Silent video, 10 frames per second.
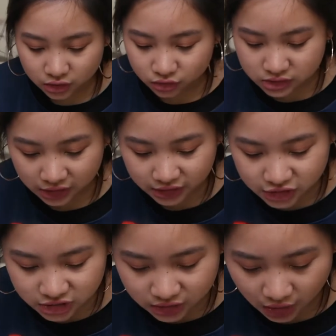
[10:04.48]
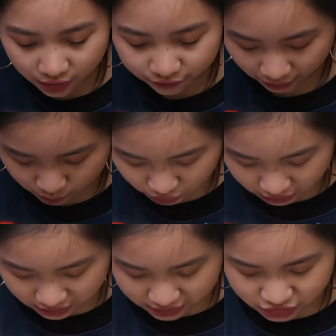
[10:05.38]
looks like they just cut
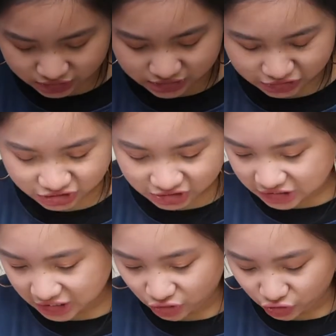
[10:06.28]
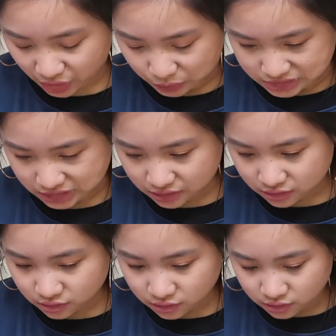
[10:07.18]
fabric and just stitched it together and that was it.
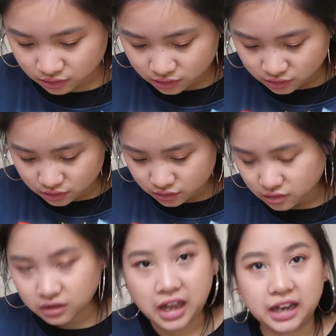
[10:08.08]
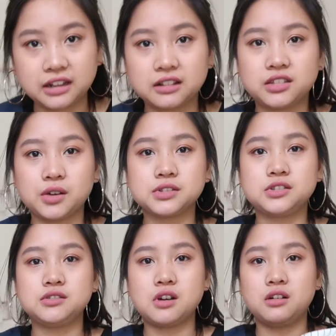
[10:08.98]
Like, there was
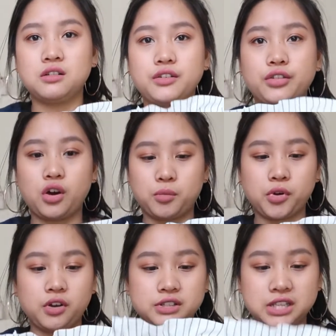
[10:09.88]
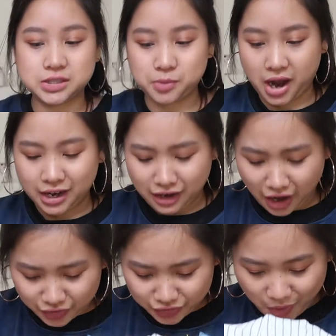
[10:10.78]
no thought process behind it.
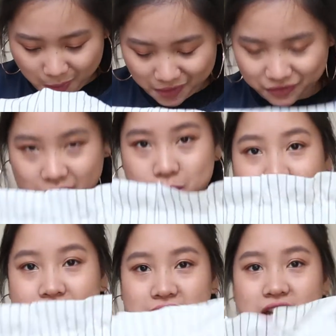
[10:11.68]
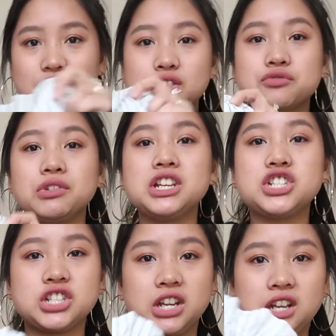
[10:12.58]
I don't know how I feel about this. And it looks really
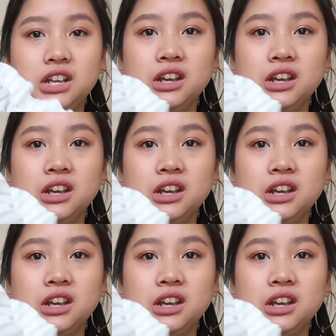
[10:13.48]
chic.